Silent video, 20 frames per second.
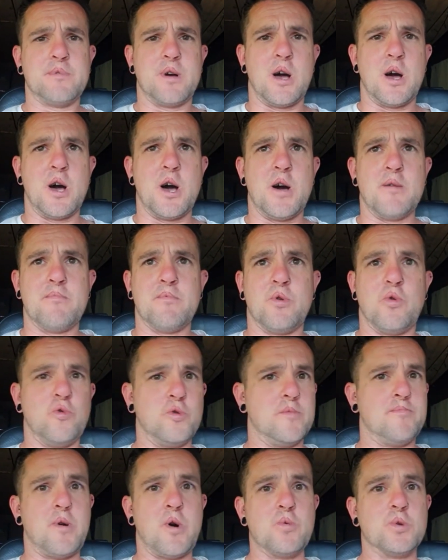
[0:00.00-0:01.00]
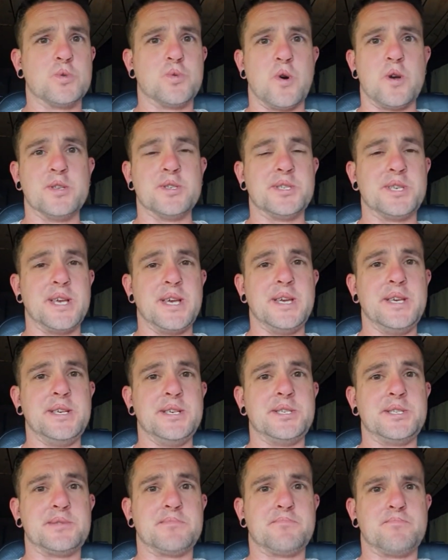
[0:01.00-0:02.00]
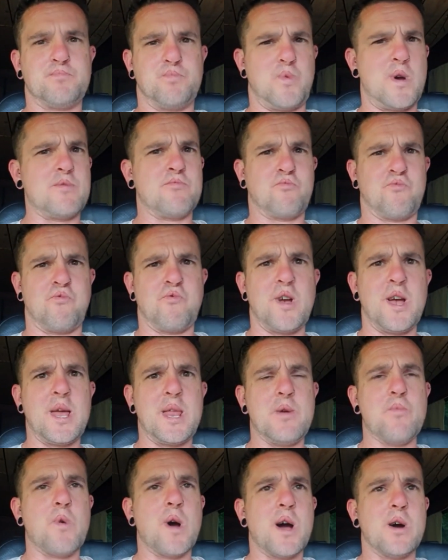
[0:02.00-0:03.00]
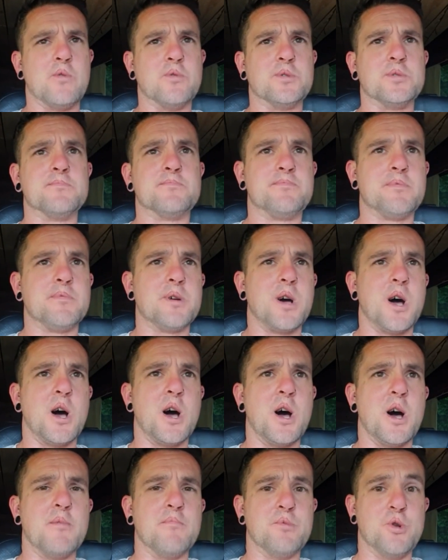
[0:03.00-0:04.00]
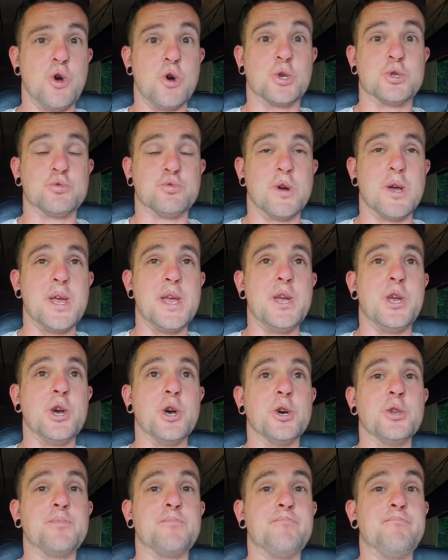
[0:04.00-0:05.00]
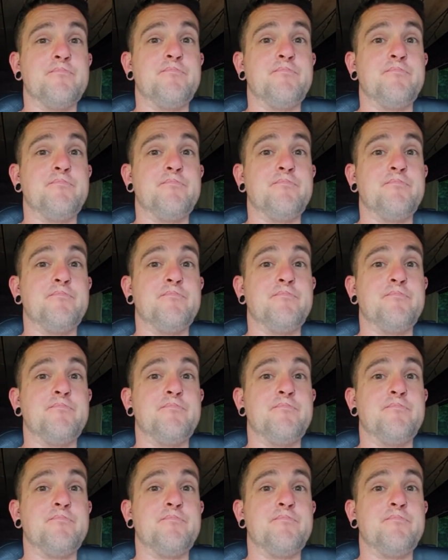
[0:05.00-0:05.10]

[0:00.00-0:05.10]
Um, all the bolts weren't seized, went really well, um, looked really good.